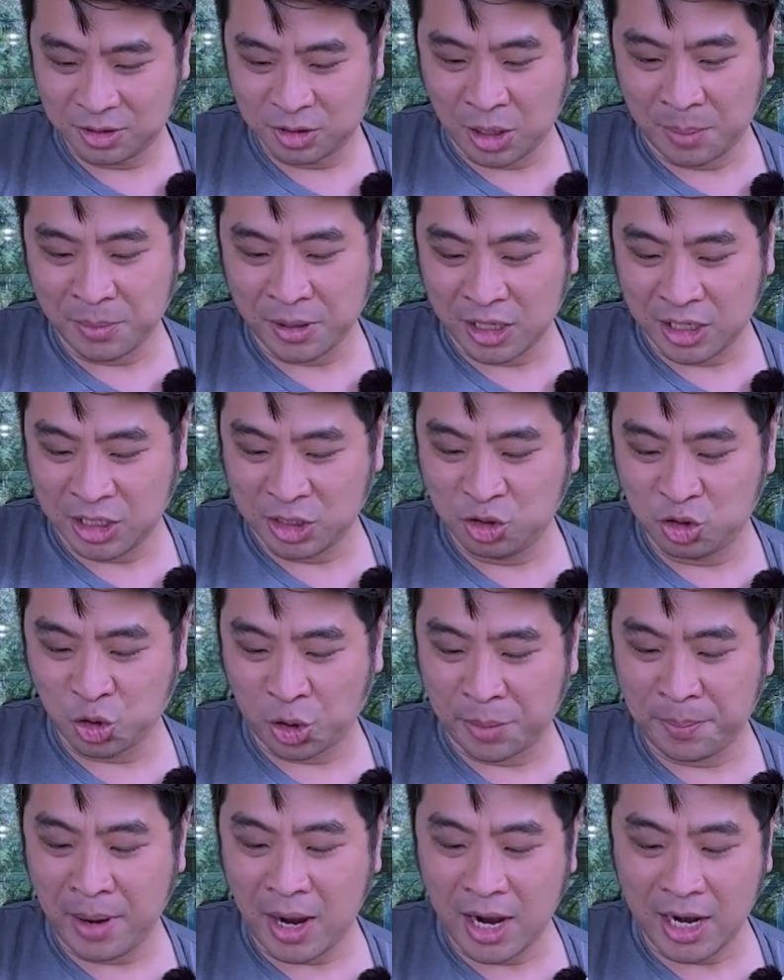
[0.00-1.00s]
So I'm gonna
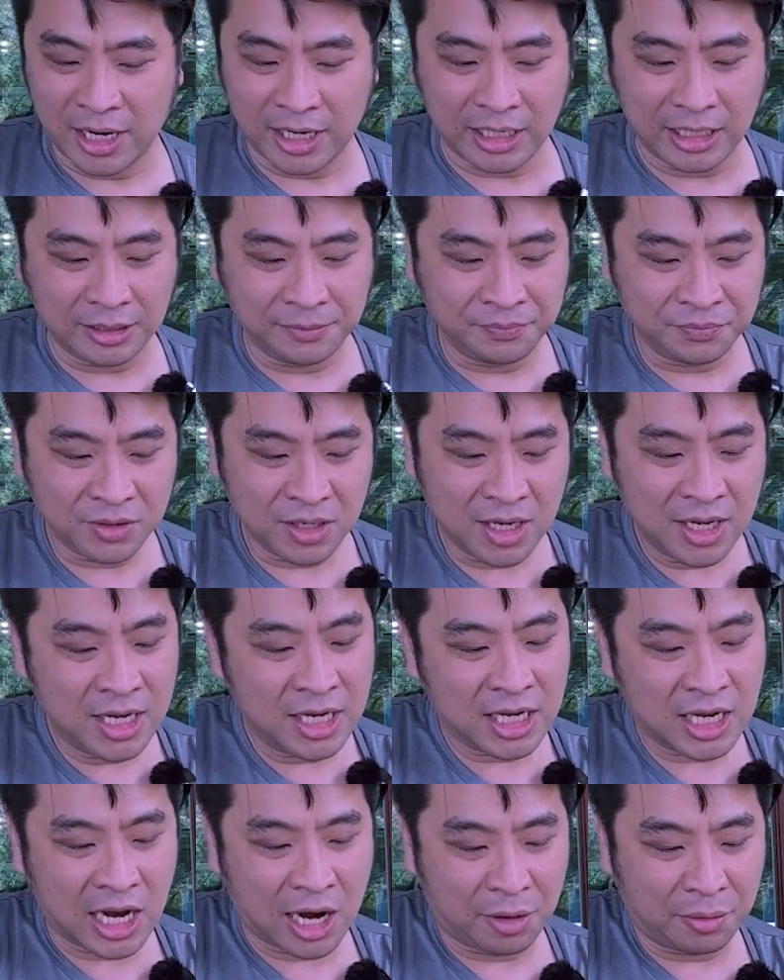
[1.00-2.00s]
enjoy my
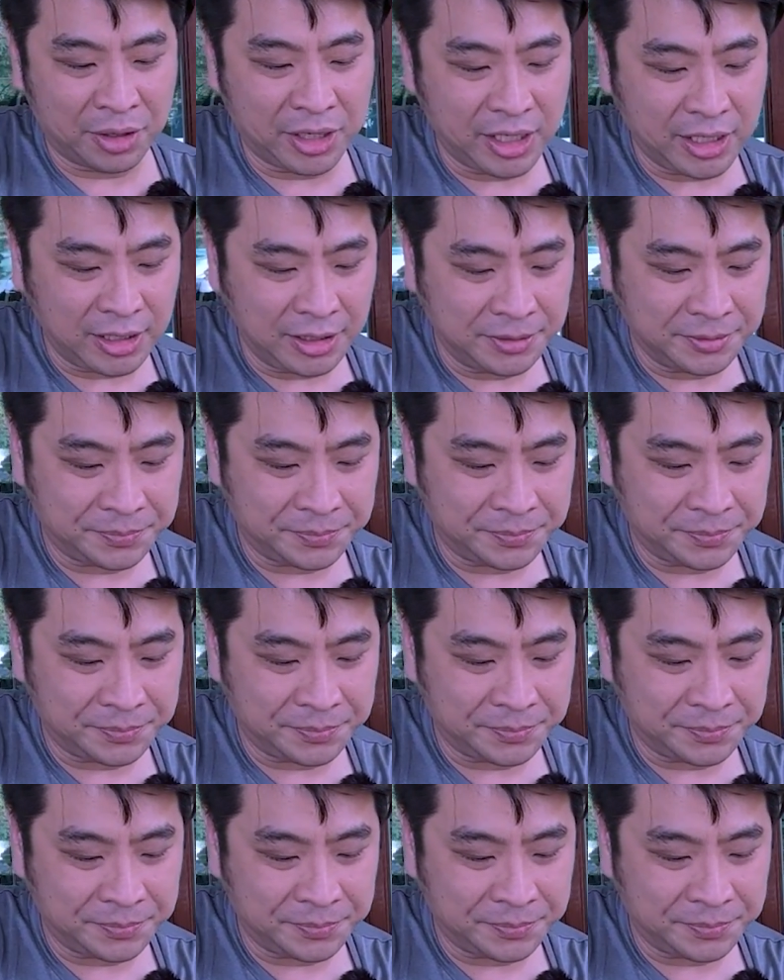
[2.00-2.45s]
curry.